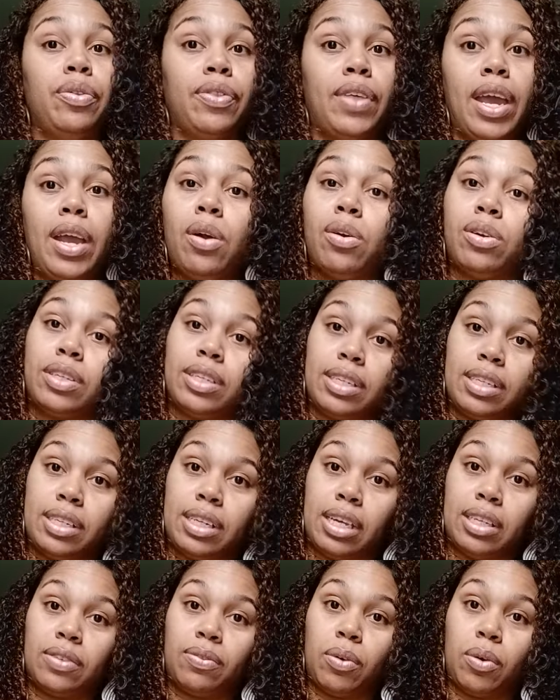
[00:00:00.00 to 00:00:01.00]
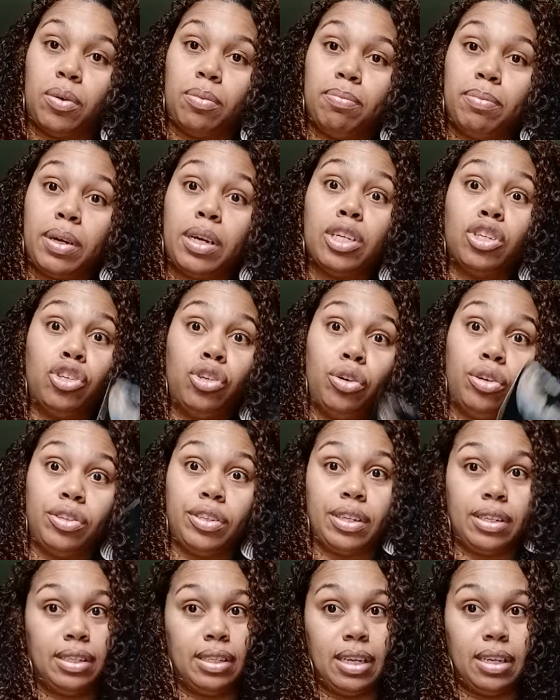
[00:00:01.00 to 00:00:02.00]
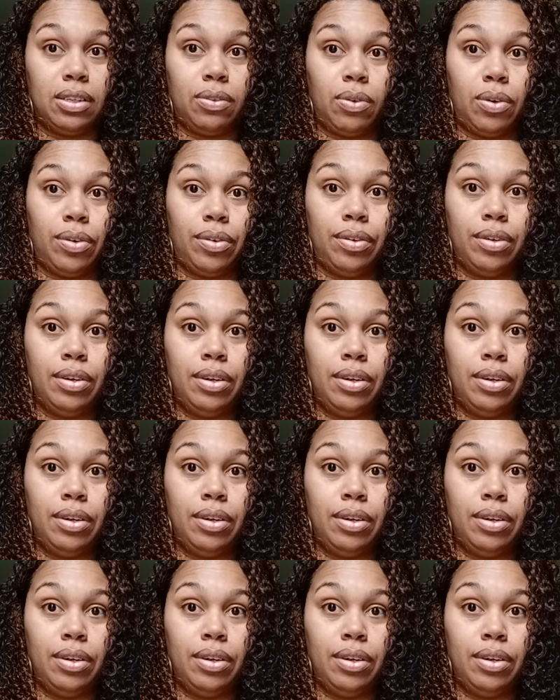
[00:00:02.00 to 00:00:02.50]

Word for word: they are successful because you're successful.